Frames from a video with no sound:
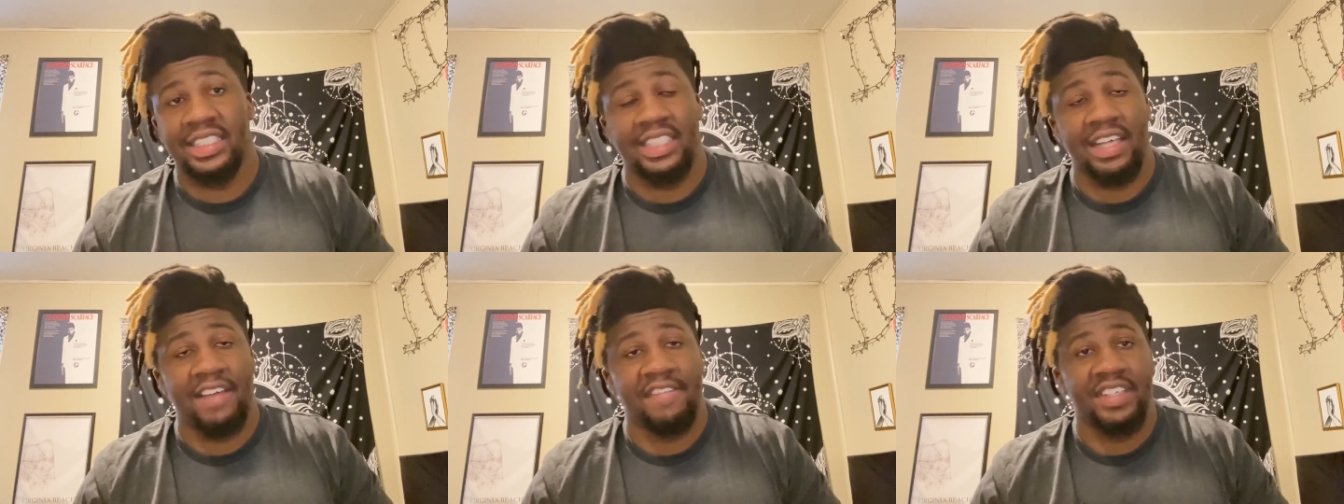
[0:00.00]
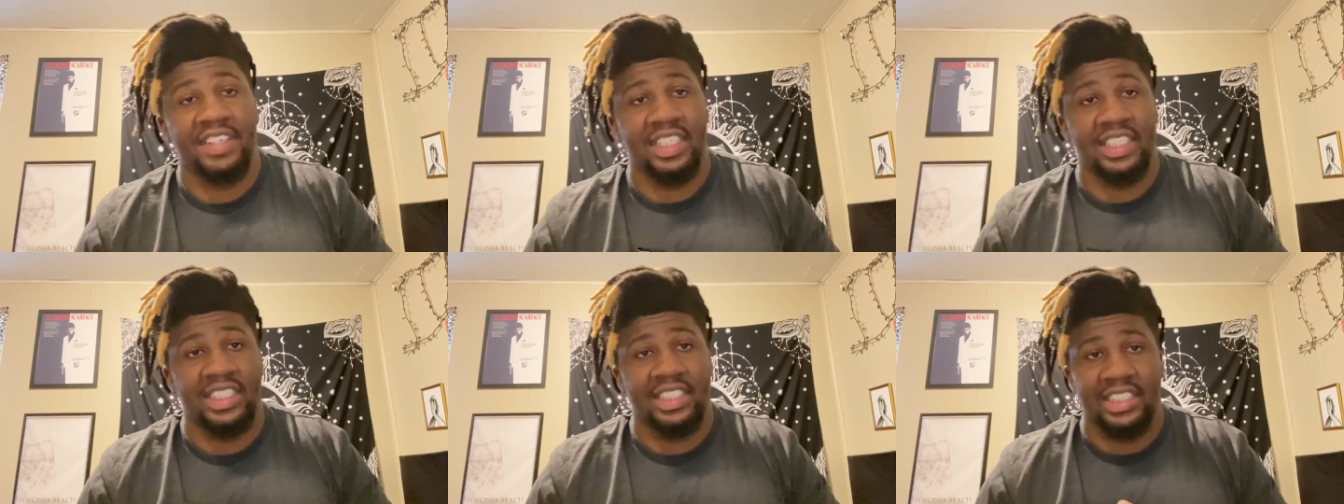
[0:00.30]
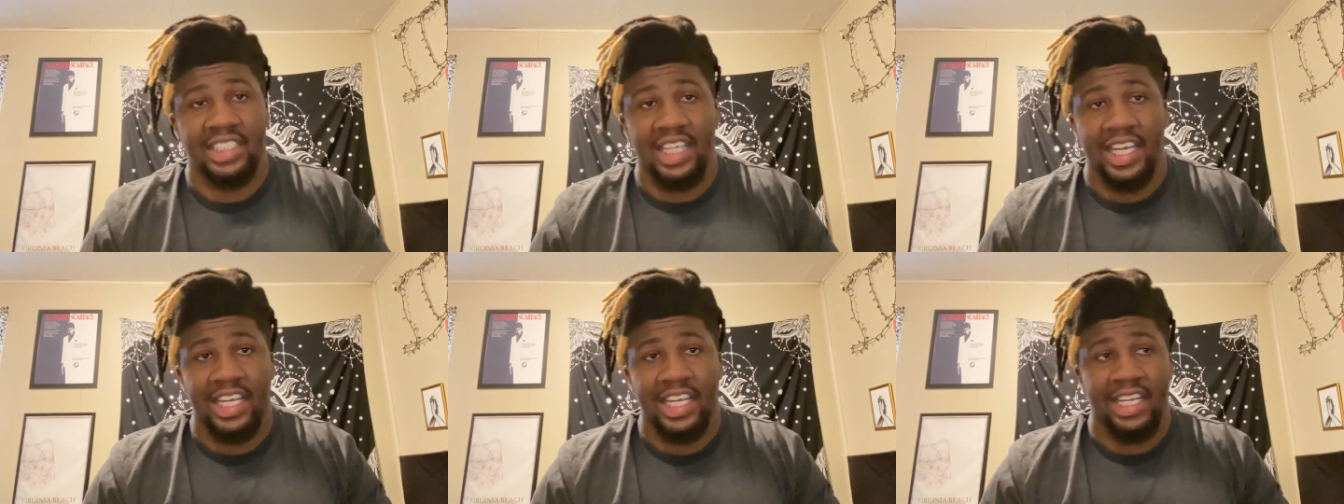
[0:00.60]
seventies
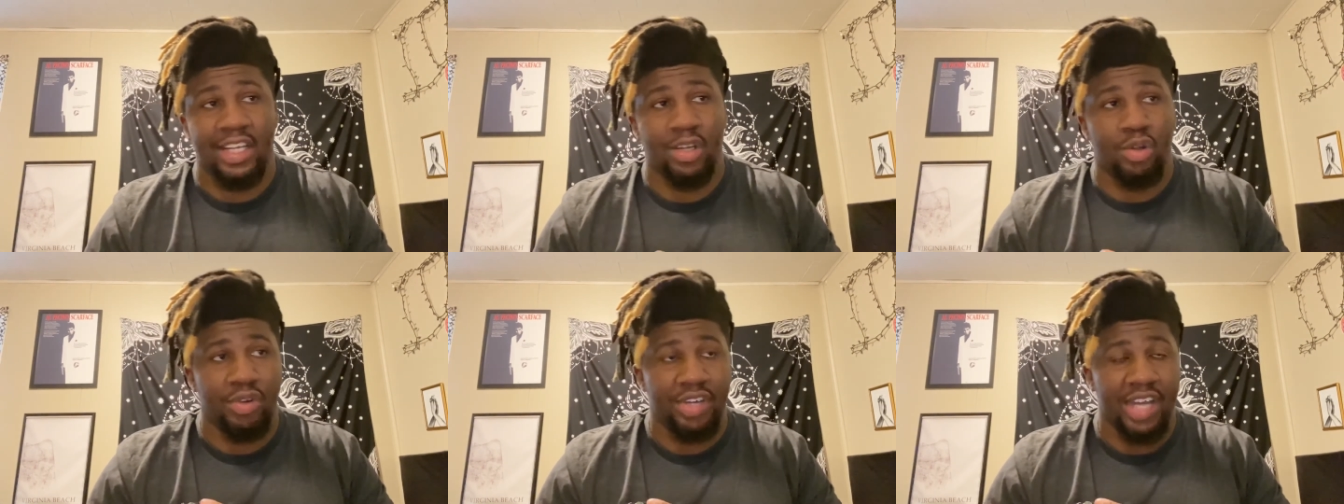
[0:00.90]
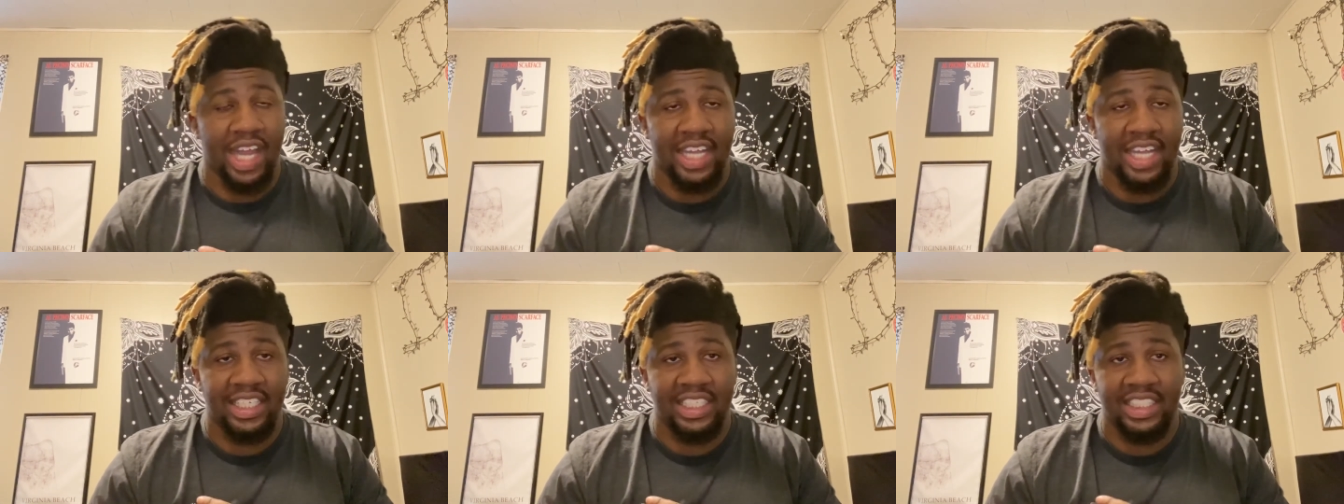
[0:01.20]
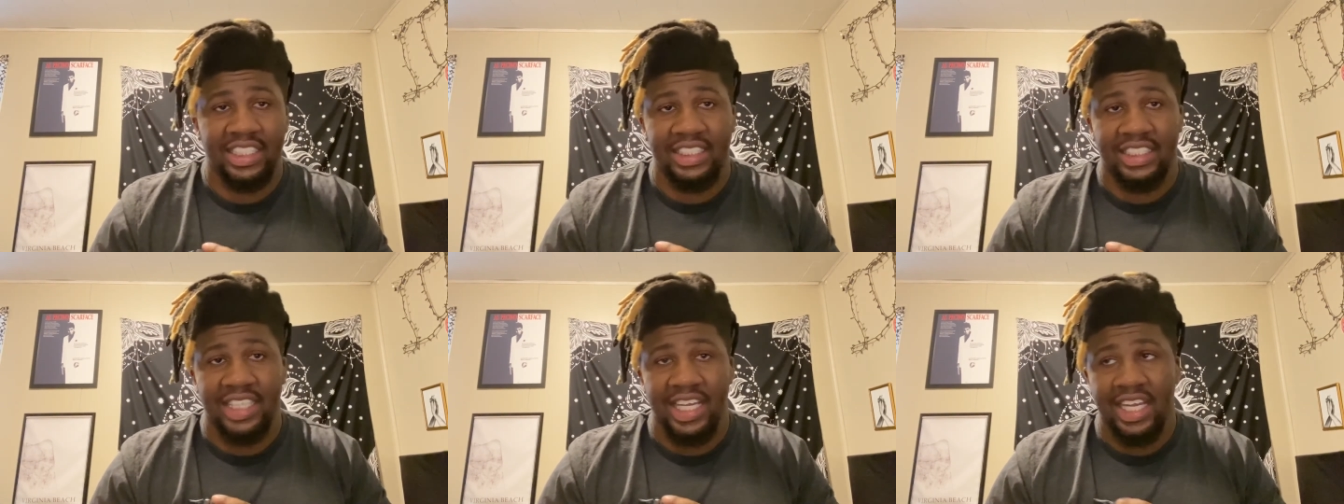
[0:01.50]
day, or
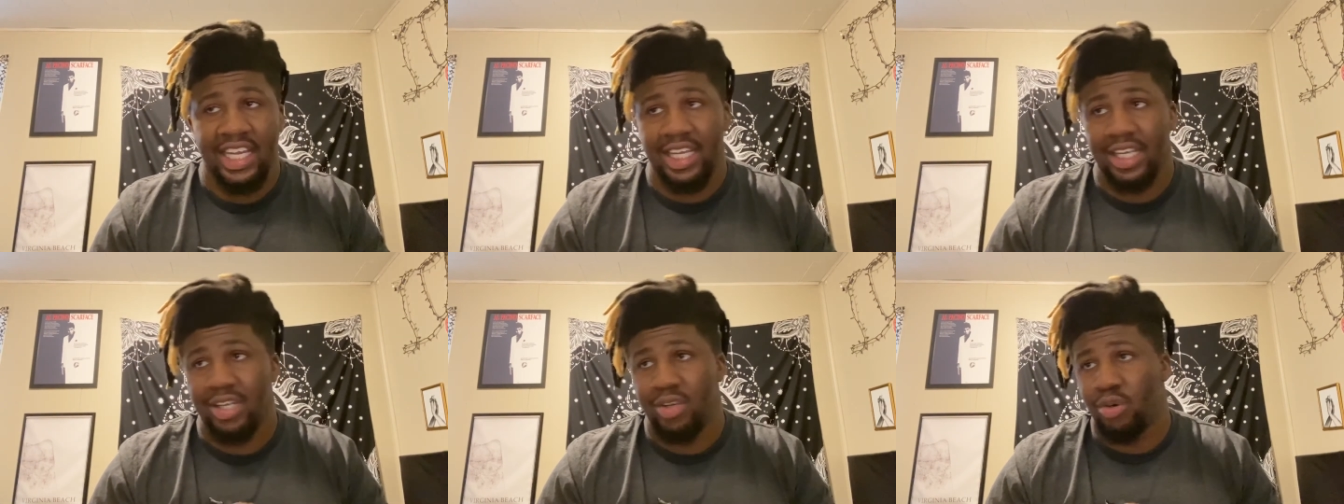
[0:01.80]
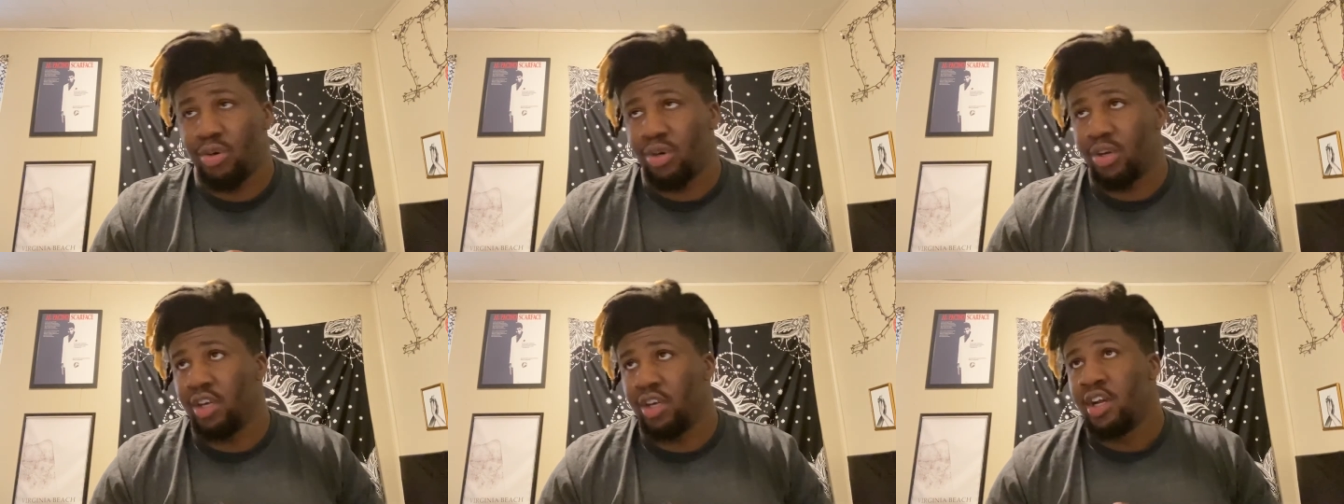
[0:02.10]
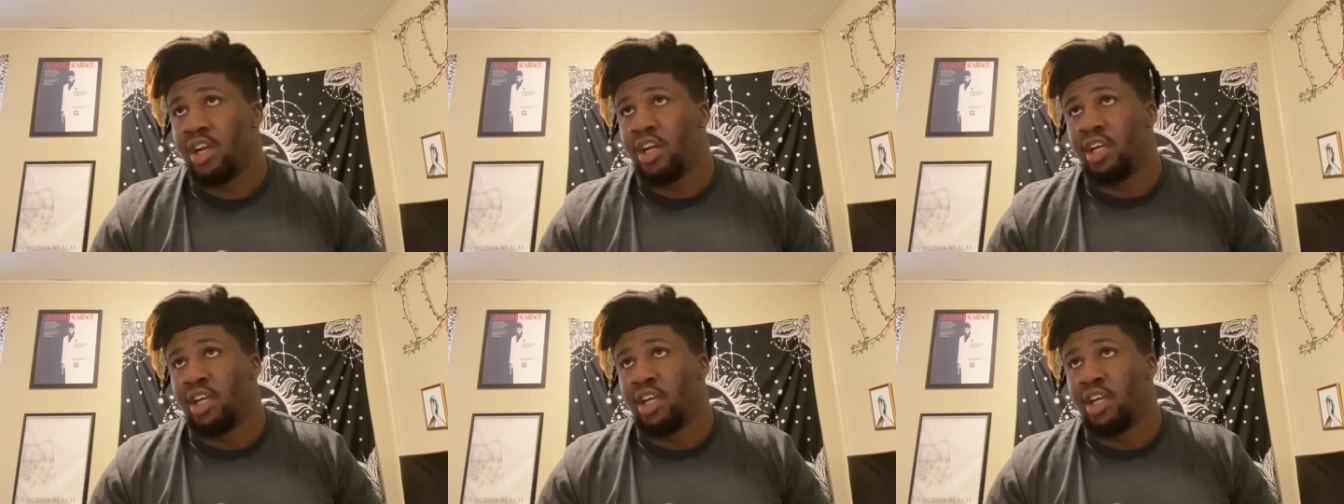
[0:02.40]
nineties day, or